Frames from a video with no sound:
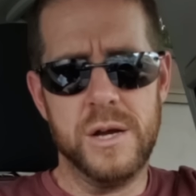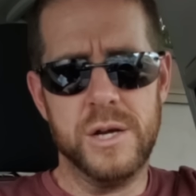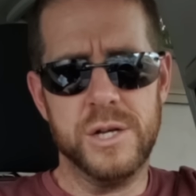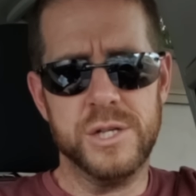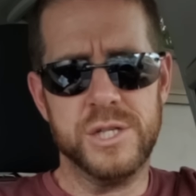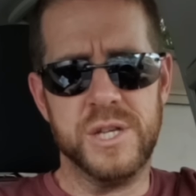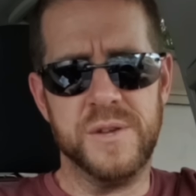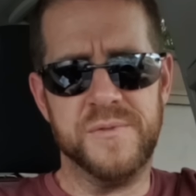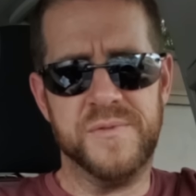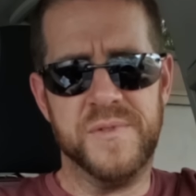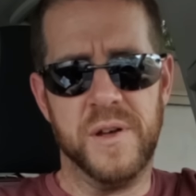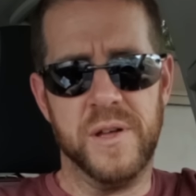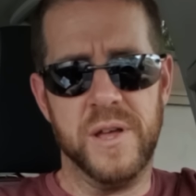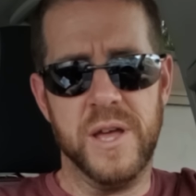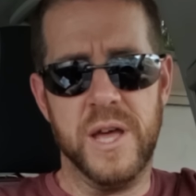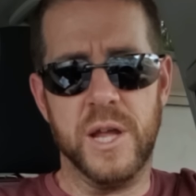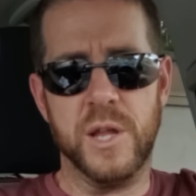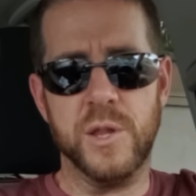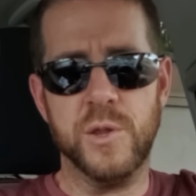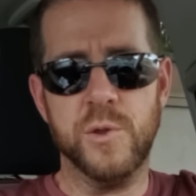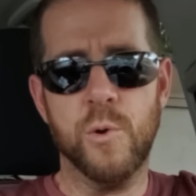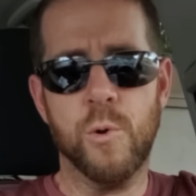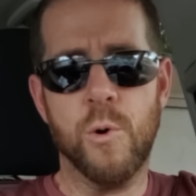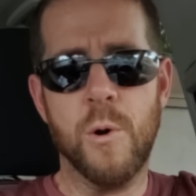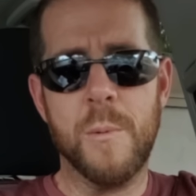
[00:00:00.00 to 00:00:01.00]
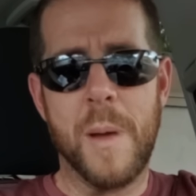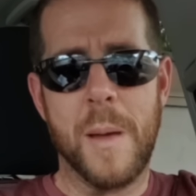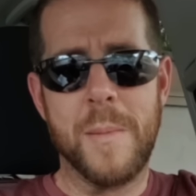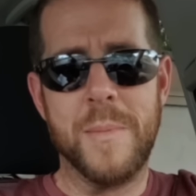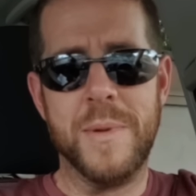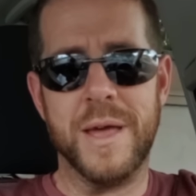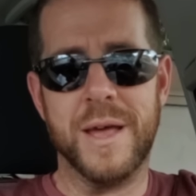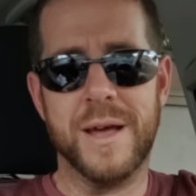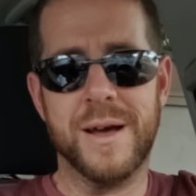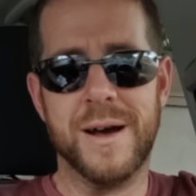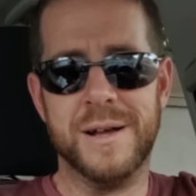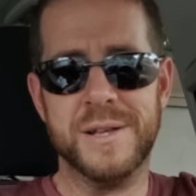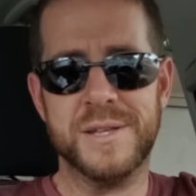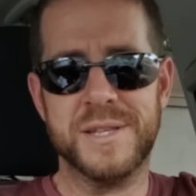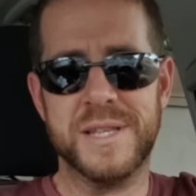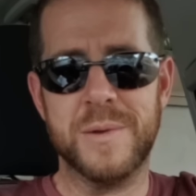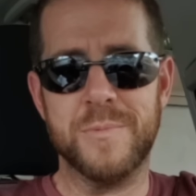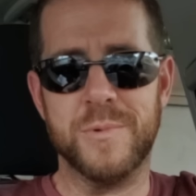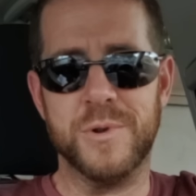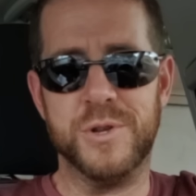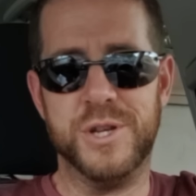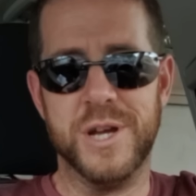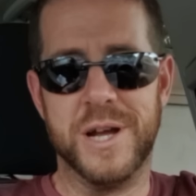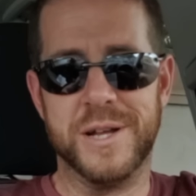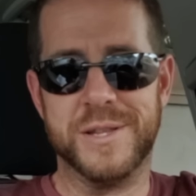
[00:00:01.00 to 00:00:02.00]
She felt ignored by me
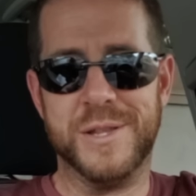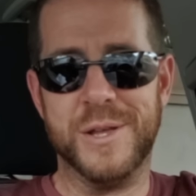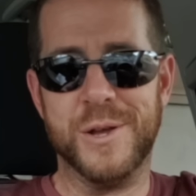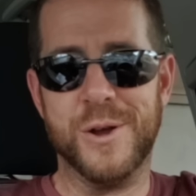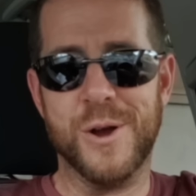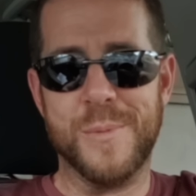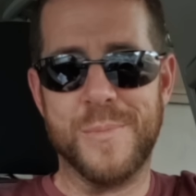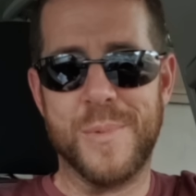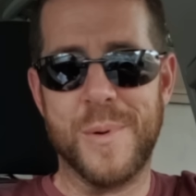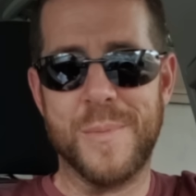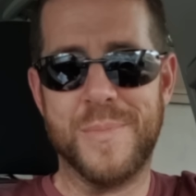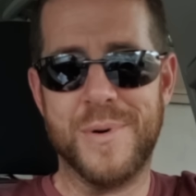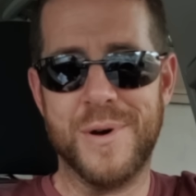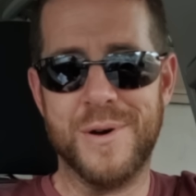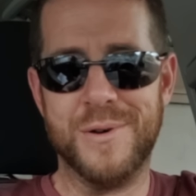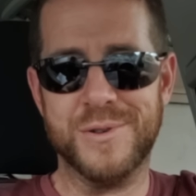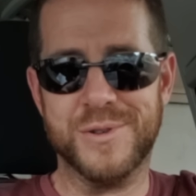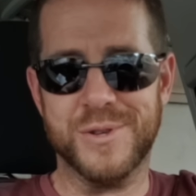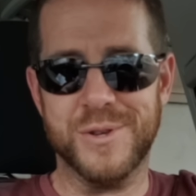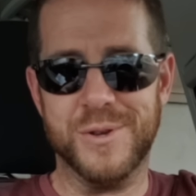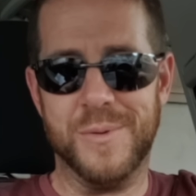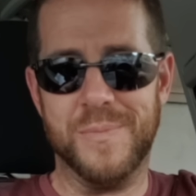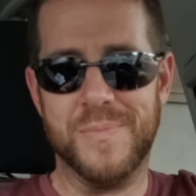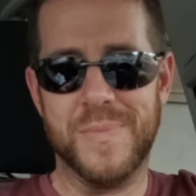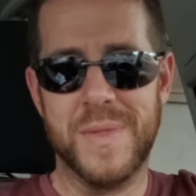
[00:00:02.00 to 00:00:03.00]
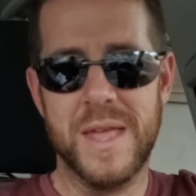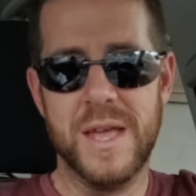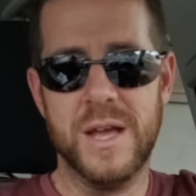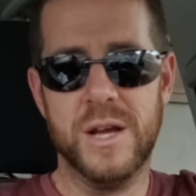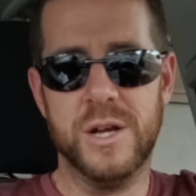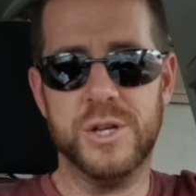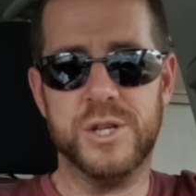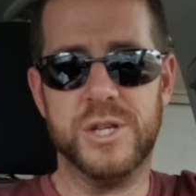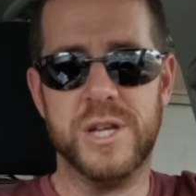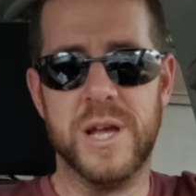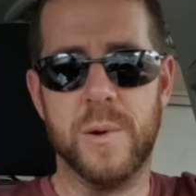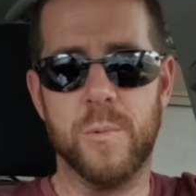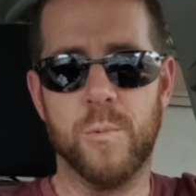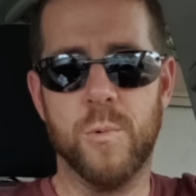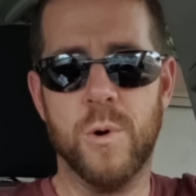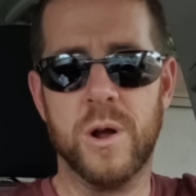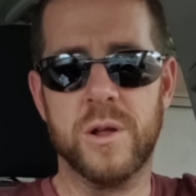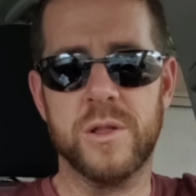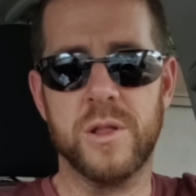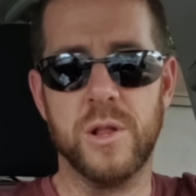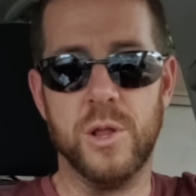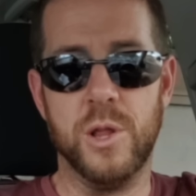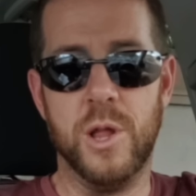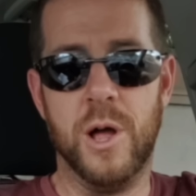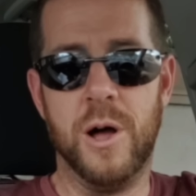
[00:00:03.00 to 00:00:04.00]
constantly rejecting her proposal. She had
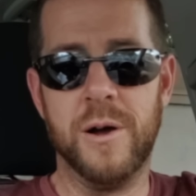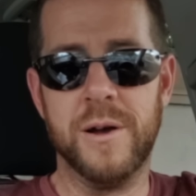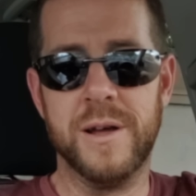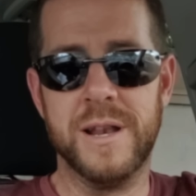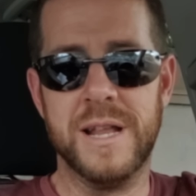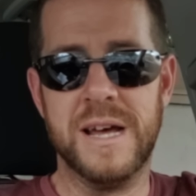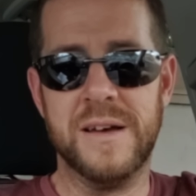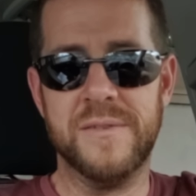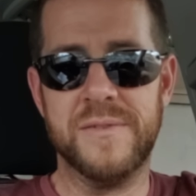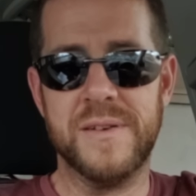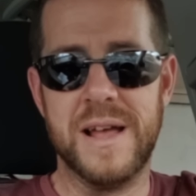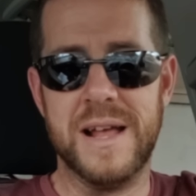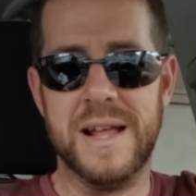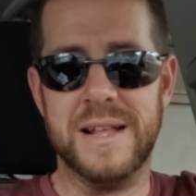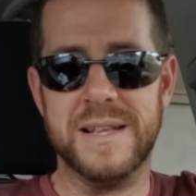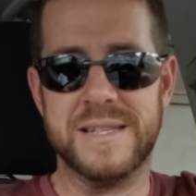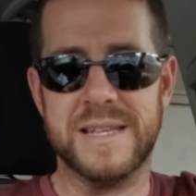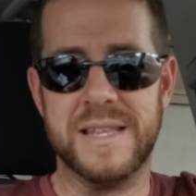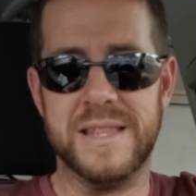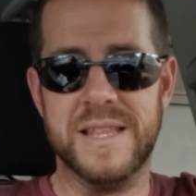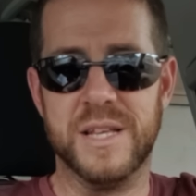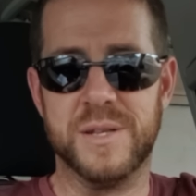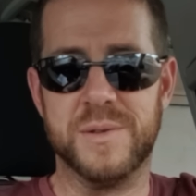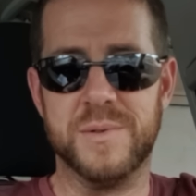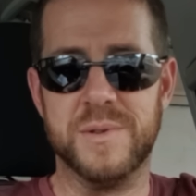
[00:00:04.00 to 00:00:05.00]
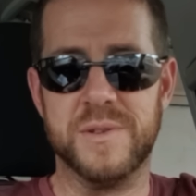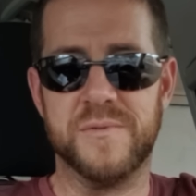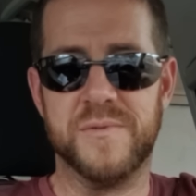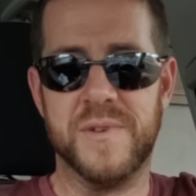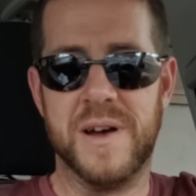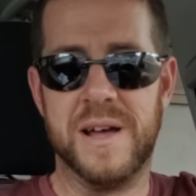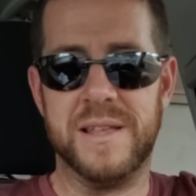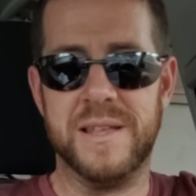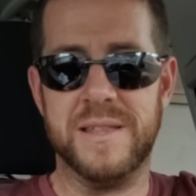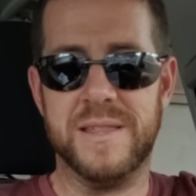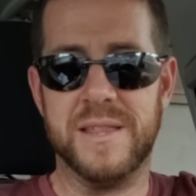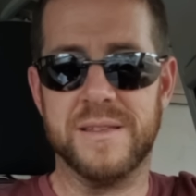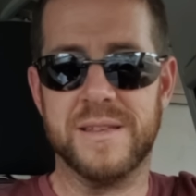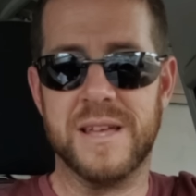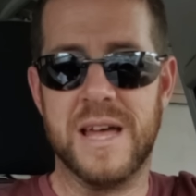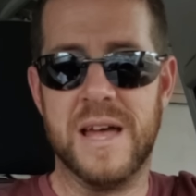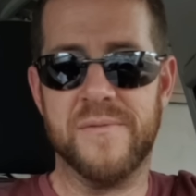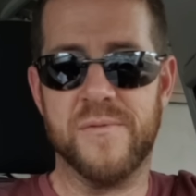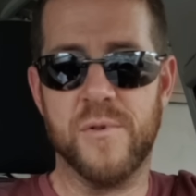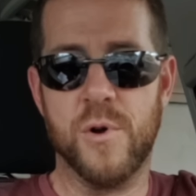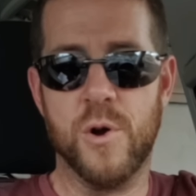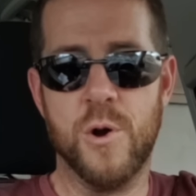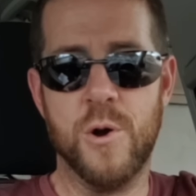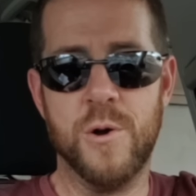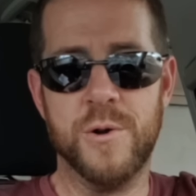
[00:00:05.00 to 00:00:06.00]
worked long enough and said this was finally the time
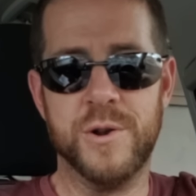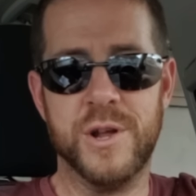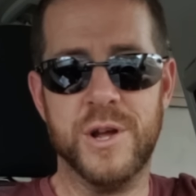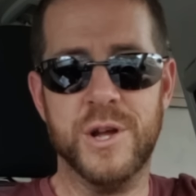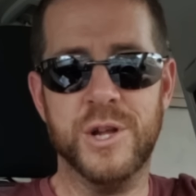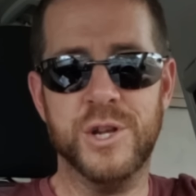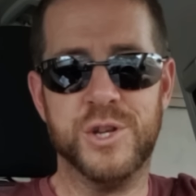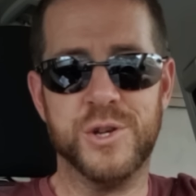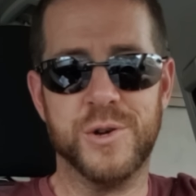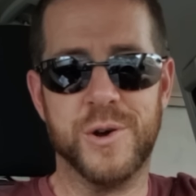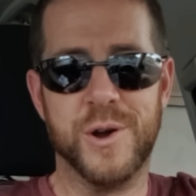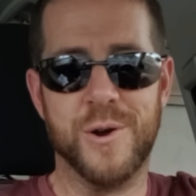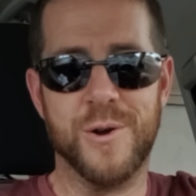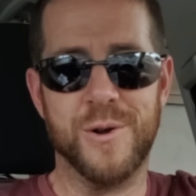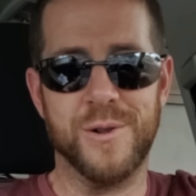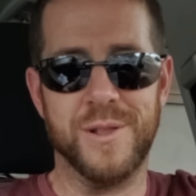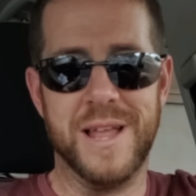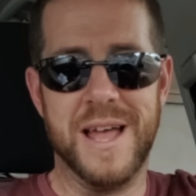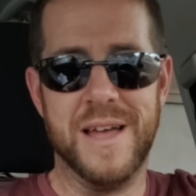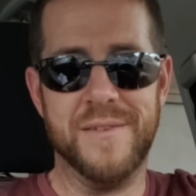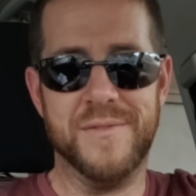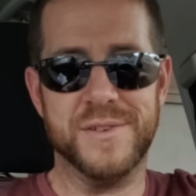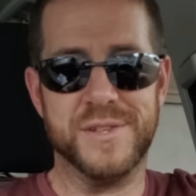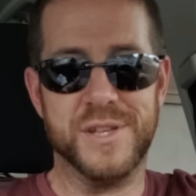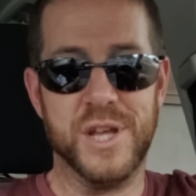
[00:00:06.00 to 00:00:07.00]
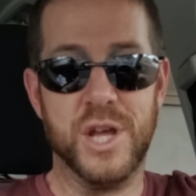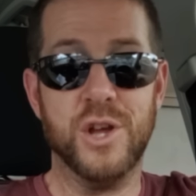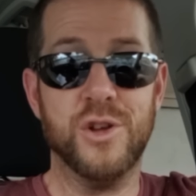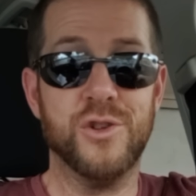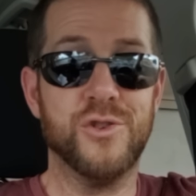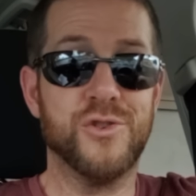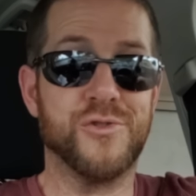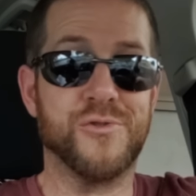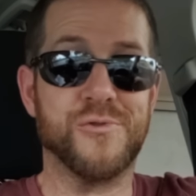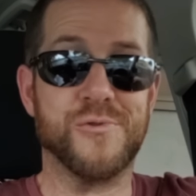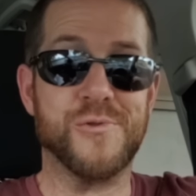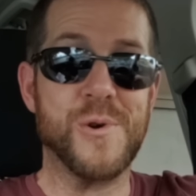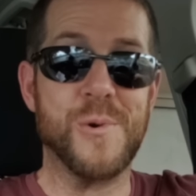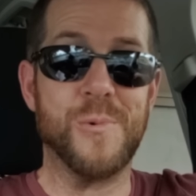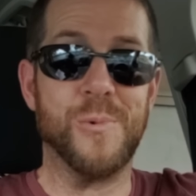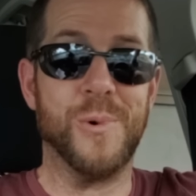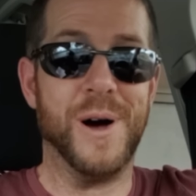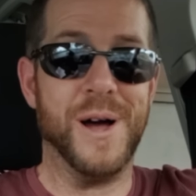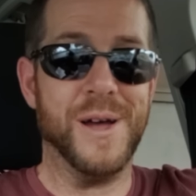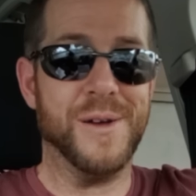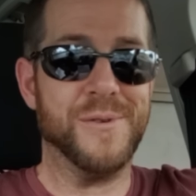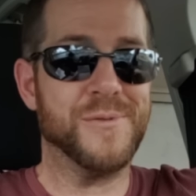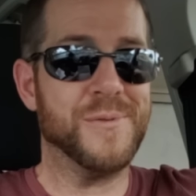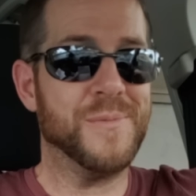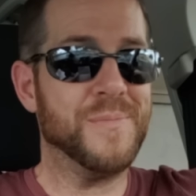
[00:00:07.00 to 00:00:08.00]
for her to enjoy her life as a true
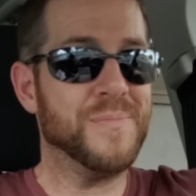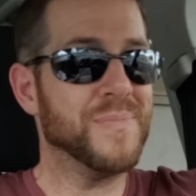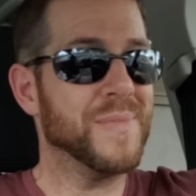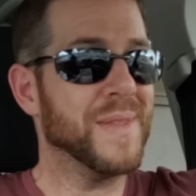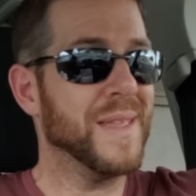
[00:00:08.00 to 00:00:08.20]
wife.